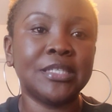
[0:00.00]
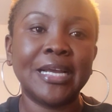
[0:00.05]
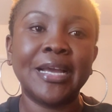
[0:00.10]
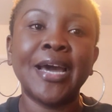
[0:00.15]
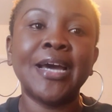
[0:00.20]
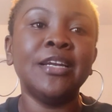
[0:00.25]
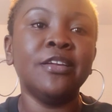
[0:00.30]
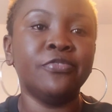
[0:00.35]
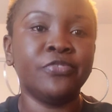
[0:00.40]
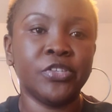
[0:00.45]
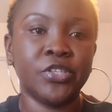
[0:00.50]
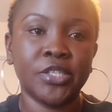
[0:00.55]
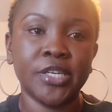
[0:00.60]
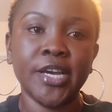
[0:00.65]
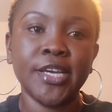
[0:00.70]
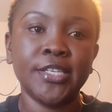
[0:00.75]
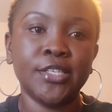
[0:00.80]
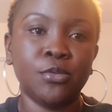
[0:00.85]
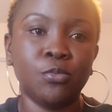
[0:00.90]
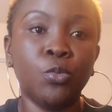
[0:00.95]
I can't
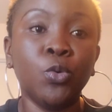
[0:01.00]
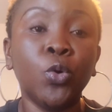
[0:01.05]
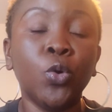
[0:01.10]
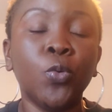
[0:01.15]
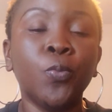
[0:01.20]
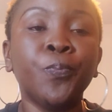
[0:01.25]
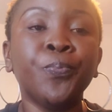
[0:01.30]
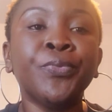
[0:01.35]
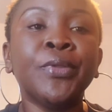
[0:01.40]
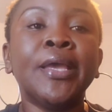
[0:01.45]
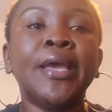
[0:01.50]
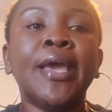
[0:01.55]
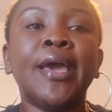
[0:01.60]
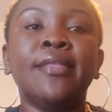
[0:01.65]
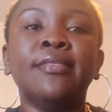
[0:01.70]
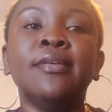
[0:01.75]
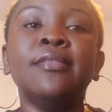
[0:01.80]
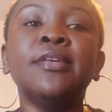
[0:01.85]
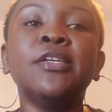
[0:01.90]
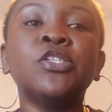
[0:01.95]
emphasize more.
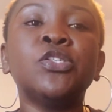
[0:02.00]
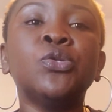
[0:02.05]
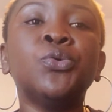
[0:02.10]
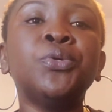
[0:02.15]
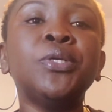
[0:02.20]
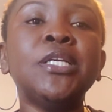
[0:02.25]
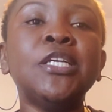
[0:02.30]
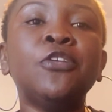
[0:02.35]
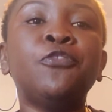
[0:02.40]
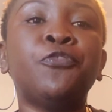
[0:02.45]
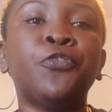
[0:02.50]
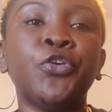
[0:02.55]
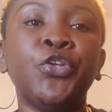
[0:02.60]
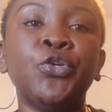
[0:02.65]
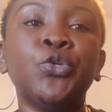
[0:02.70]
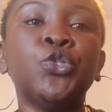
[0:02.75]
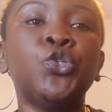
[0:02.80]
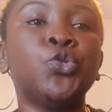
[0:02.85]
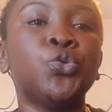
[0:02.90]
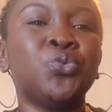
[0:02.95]
And then there's no need for
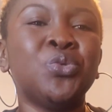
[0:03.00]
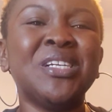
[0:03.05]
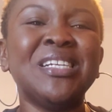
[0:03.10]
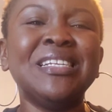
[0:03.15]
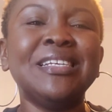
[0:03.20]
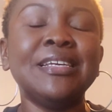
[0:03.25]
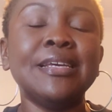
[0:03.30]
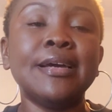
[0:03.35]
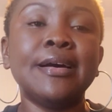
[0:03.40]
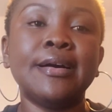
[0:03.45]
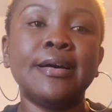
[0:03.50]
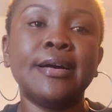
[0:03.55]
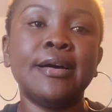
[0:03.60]
you to really